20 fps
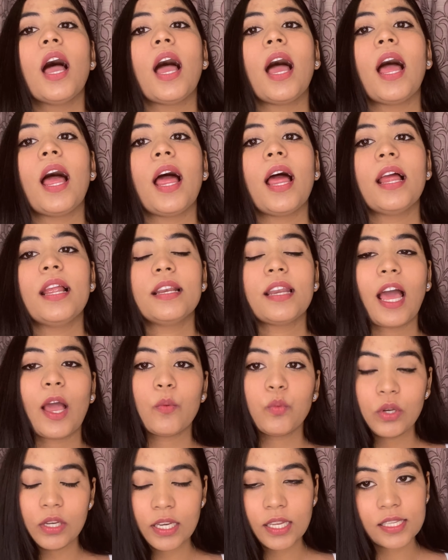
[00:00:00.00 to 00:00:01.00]
and I
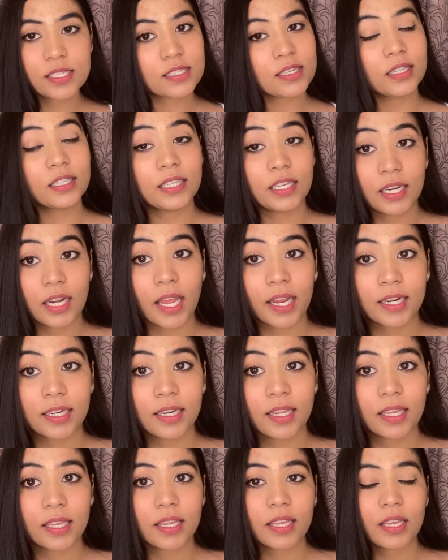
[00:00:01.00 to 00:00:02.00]
will list a direct link